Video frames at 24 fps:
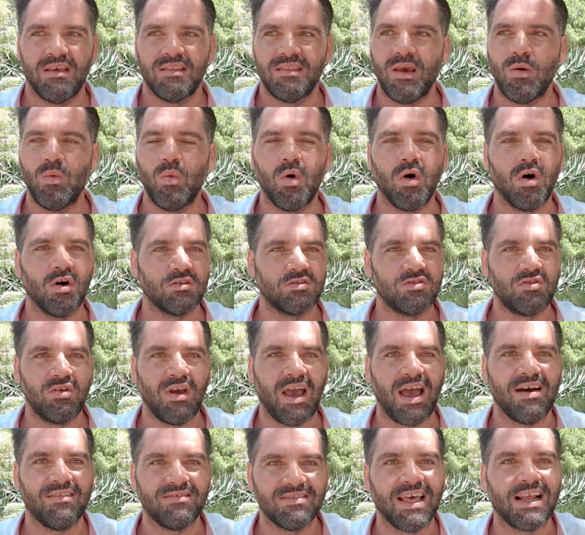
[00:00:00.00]
They want to
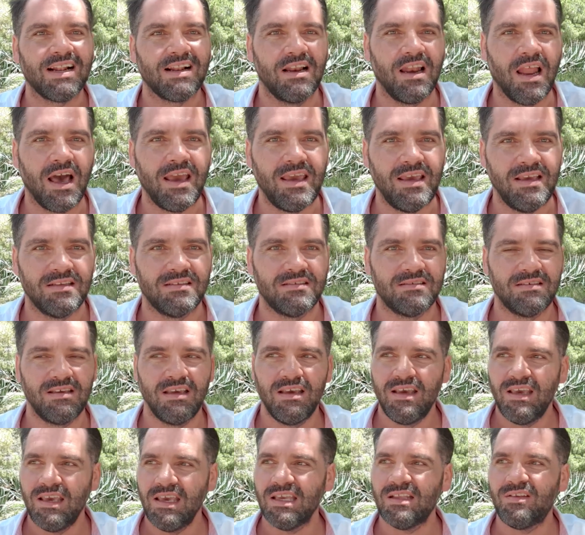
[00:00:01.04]
have that light.
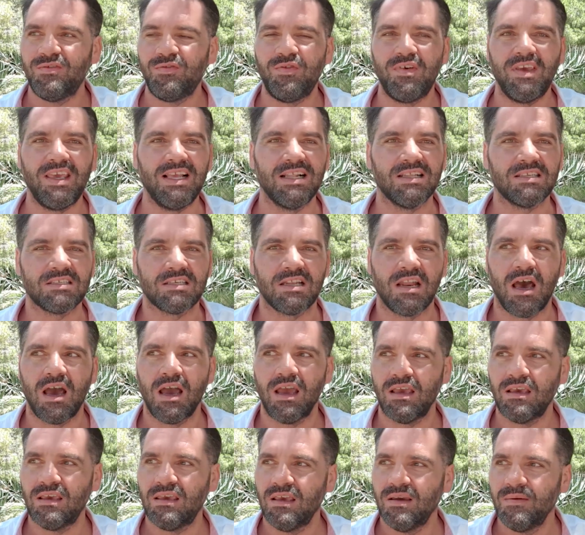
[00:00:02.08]
It feels
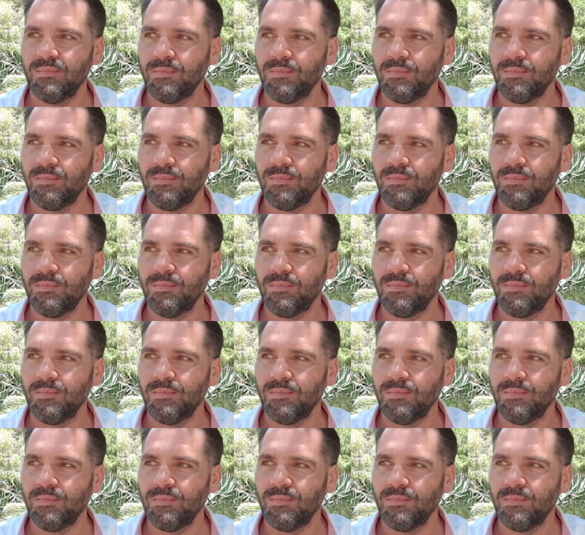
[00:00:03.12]
like